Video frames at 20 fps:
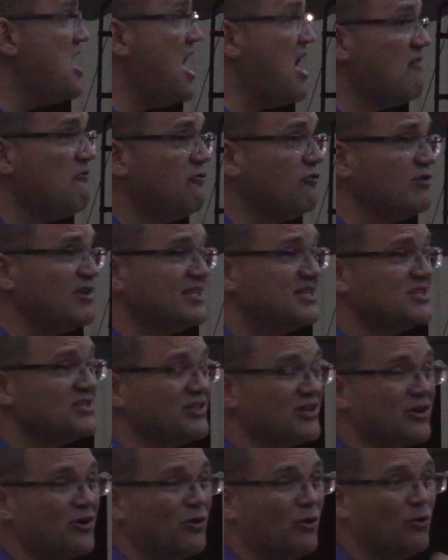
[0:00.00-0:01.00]
every
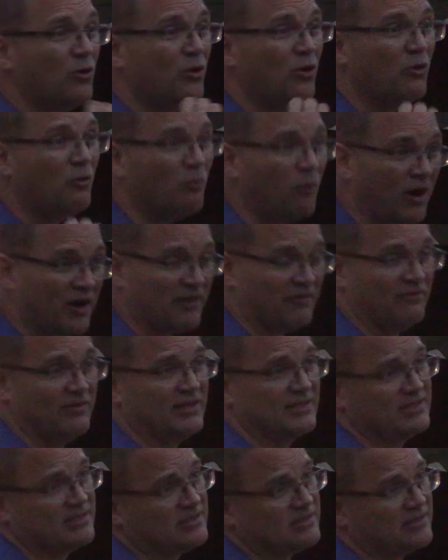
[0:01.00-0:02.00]
single one of
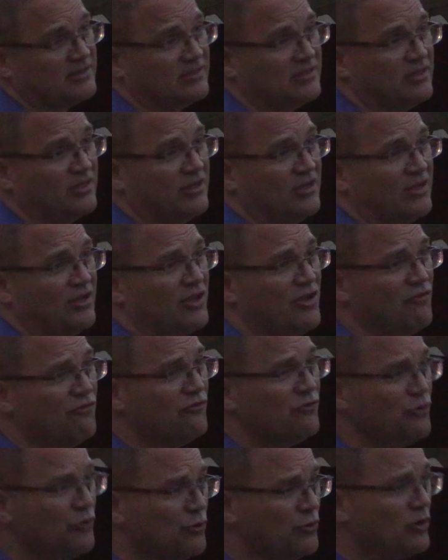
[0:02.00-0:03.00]
us.
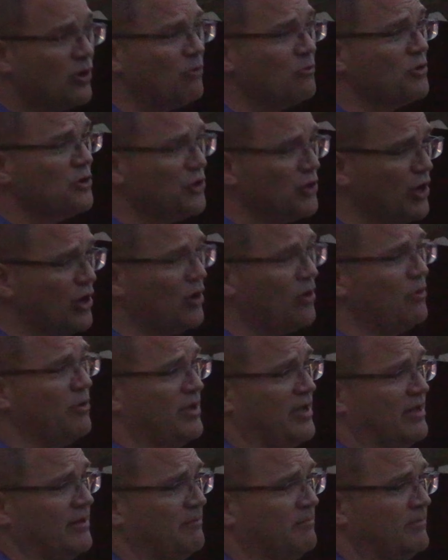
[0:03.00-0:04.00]
If you don't know
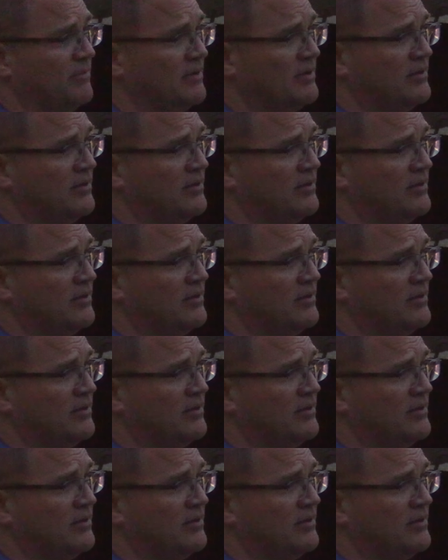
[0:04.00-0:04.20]
him,